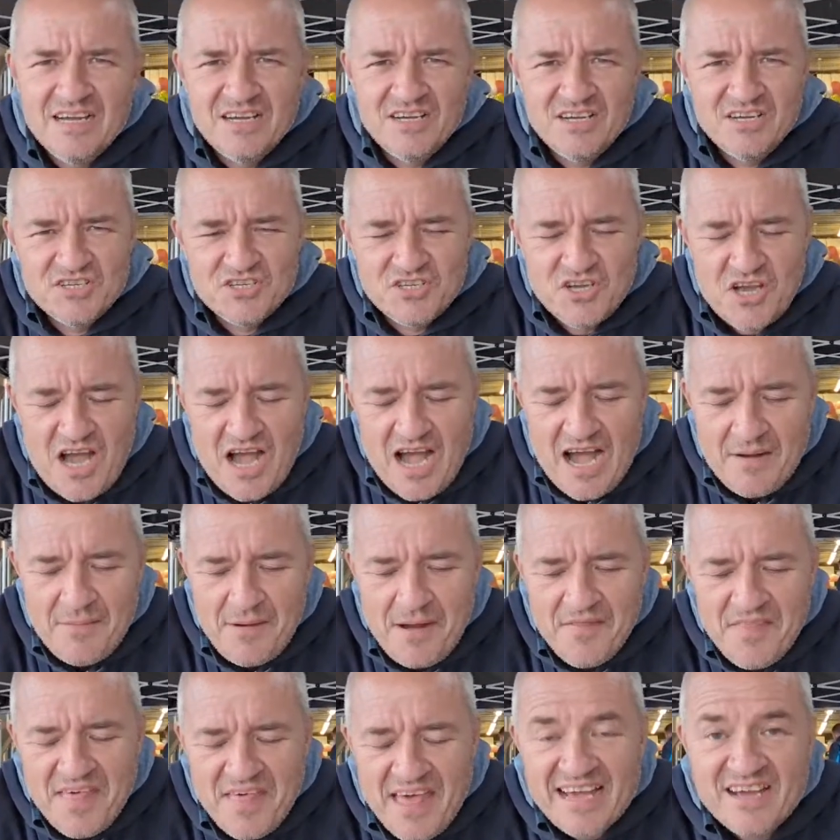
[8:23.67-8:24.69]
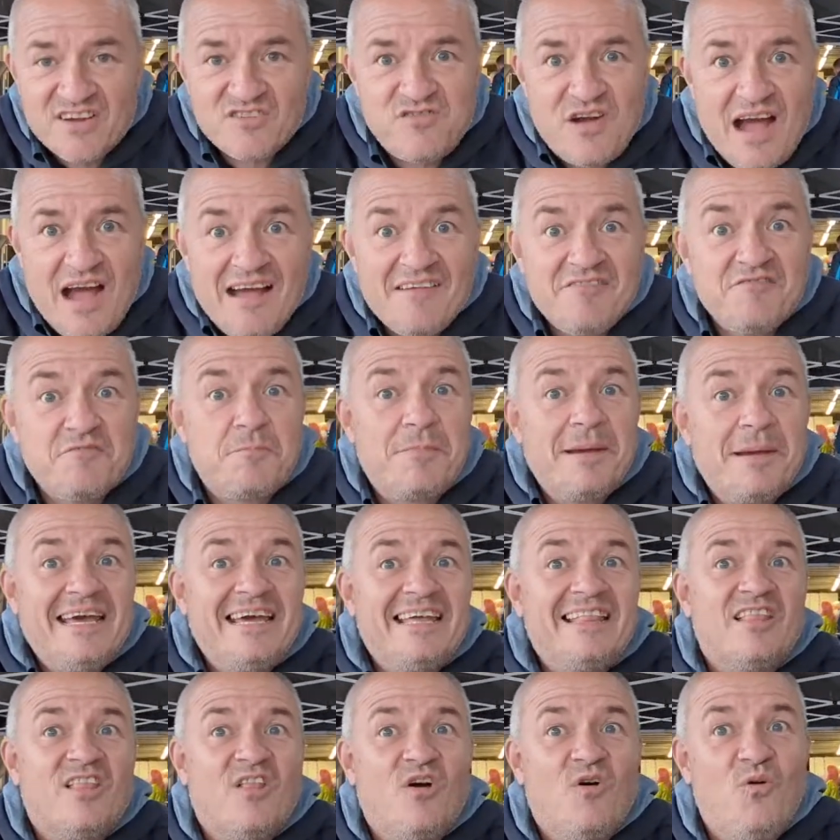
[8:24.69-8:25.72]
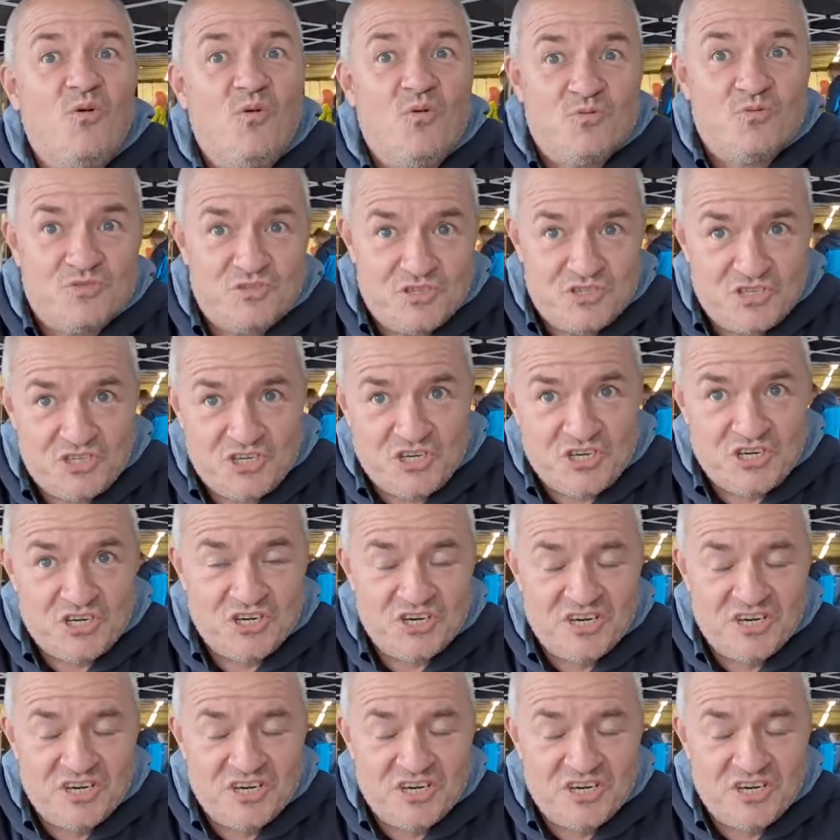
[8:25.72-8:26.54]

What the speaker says: So I'm at their craft beer launch.